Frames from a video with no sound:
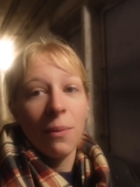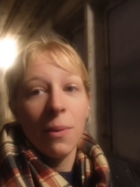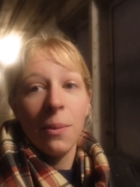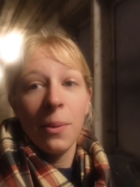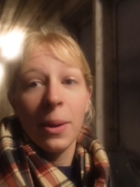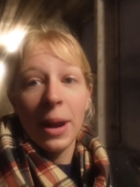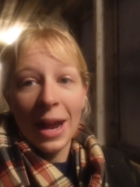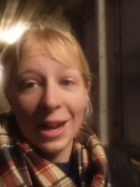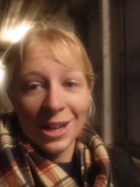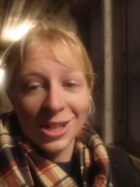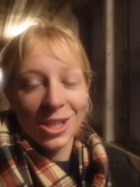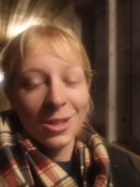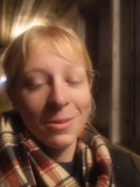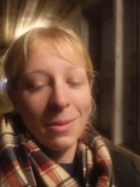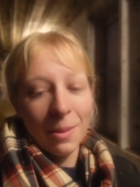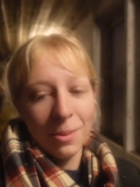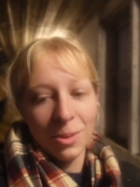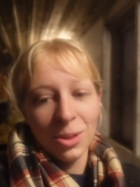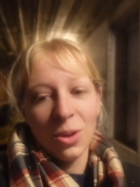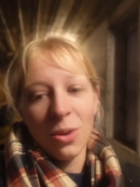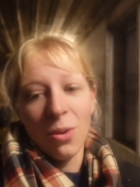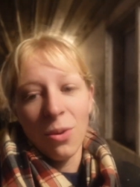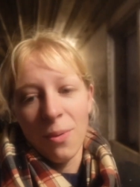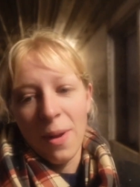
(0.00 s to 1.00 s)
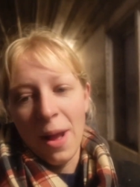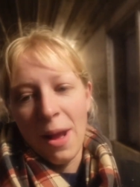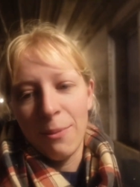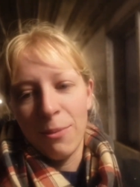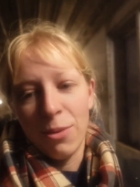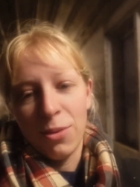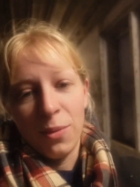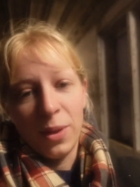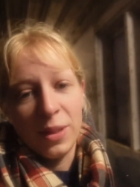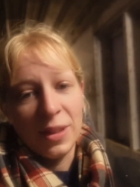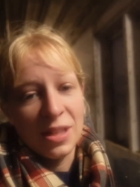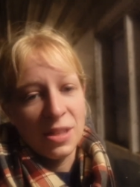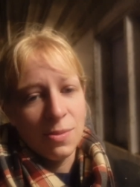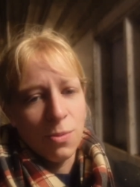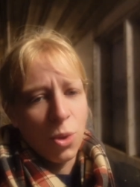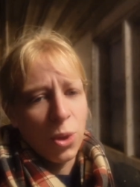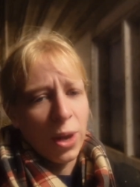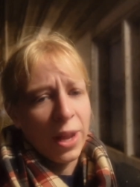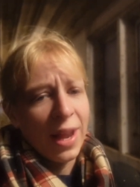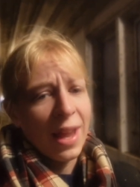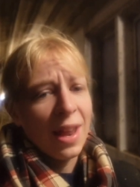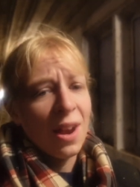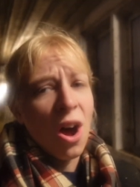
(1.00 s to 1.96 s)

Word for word: we would actually be able to go around with one this morning.